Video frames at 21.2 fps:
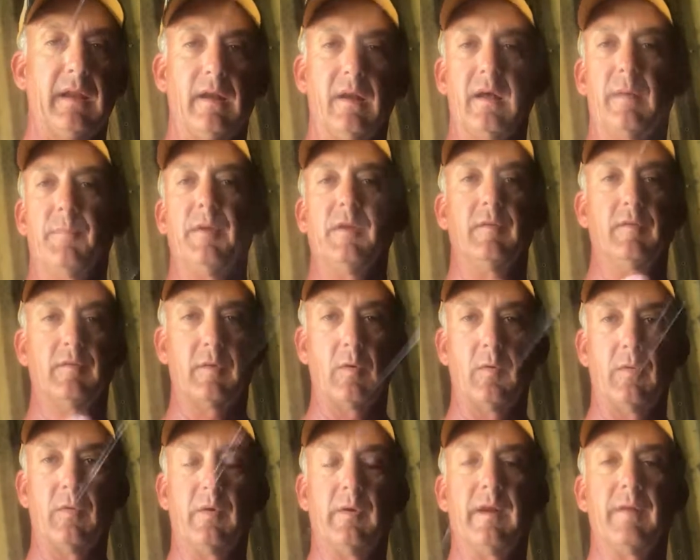picking it up and
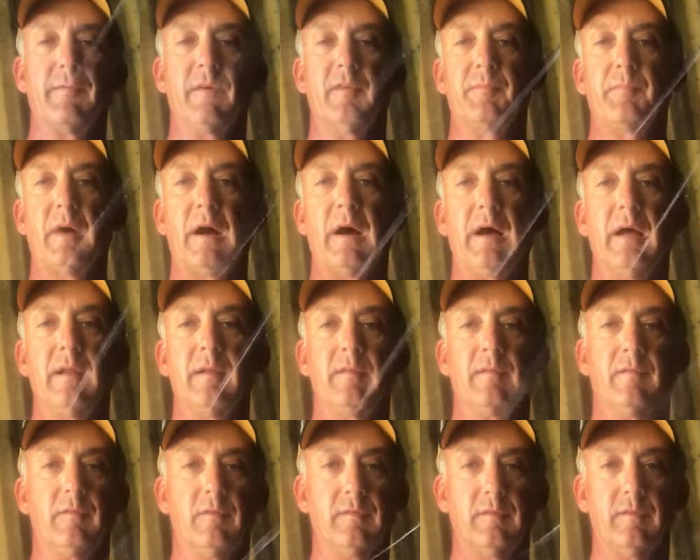just going to a different
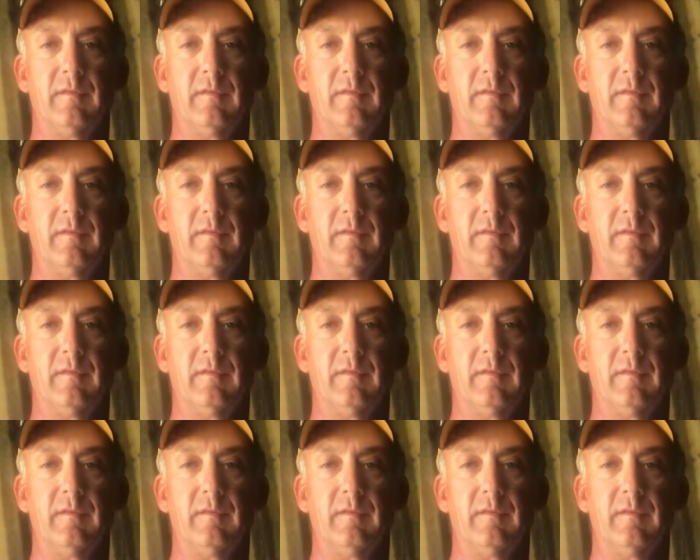spot.